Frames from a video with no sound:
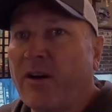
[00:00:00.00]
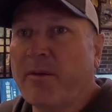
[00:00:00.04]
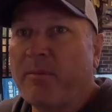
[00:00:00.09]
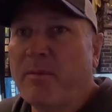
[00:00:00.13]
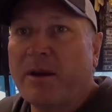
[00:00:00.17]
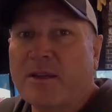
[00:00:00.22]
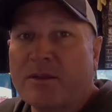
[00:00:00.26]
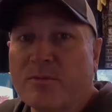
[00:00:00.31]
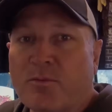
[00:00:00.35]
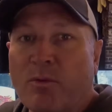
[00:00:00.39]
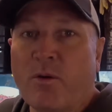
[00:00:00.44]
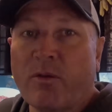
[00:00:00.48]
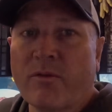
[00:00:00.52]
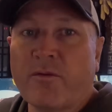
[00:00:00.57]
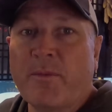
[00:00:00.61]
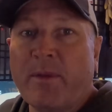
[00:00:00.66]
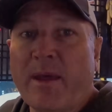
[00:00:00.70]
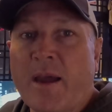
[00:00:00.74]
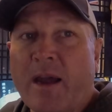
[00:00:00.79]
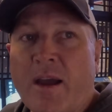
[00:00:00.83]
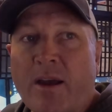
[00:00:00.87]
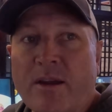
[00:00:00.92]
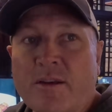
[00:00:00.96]
minutes walk from
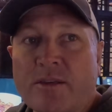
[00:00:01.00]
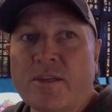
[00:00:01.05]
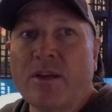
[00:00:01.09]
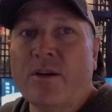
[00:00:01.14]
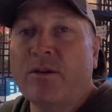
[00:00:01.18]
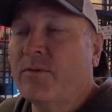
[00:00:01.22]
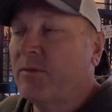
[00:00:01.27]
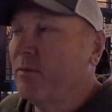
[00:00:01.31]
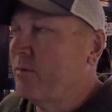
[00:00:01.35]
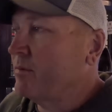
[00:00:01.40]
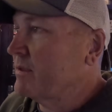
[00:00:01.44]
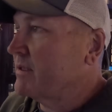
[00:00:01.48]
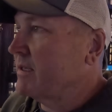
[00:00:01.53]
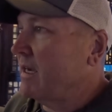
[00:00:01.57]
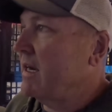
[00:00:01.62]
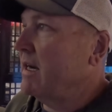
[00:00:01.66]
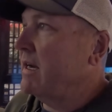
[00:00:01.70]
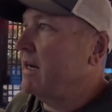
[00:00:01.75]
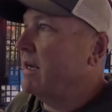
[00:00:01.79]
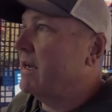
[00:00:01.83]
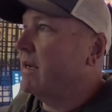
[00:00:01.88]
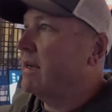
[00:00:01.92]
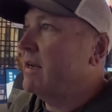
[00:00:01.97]
the hotel that we're
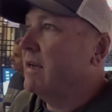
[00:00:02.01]
staying at.